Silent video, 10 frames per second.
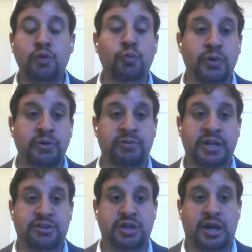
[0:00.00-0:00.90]
we
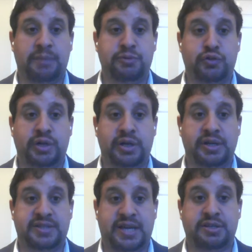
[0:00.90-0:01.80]
regret Sri
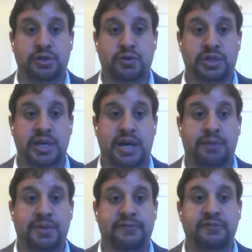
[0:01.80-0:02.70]
Lanka has had to go to the
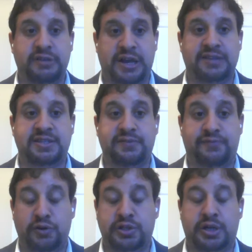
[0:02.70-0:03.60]
IMF, has
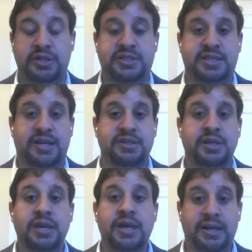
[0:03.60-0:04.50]
defaulted on its debt
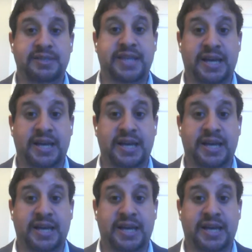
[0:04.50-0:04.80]
and has